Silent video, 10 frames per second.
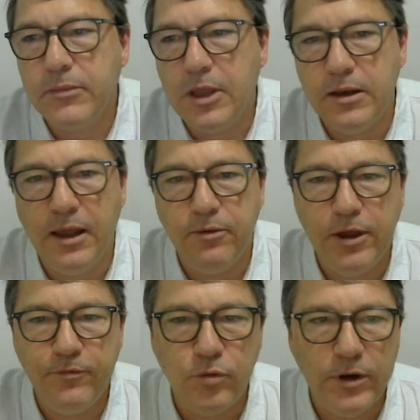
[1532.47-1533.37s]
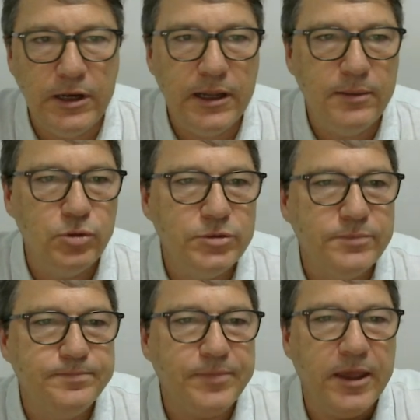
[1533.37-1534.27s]
and now we have green labels.
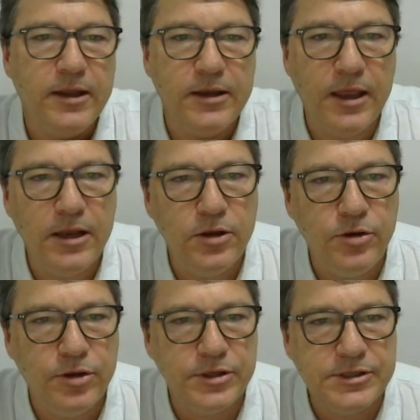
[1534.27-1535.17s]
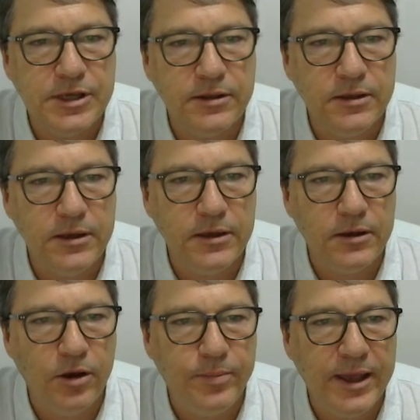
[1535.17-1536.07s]
And again, you can set the
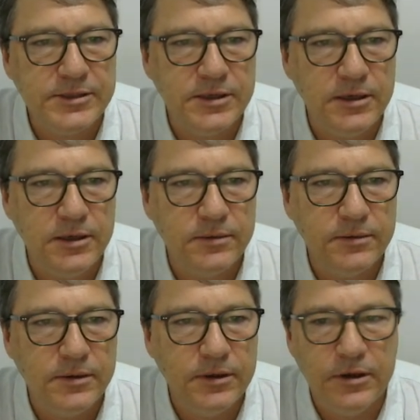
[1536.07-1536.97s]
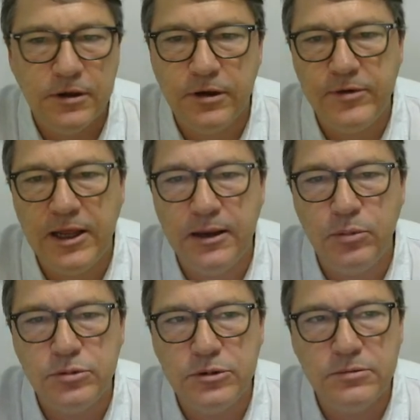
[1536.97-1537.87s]
opacity of
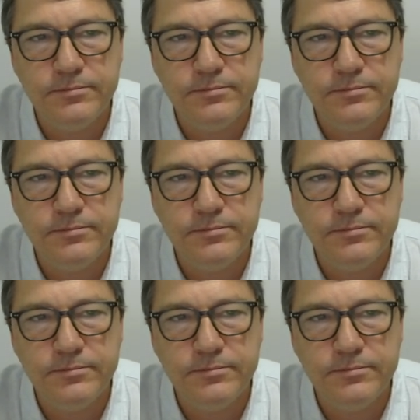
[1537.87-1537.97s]
labels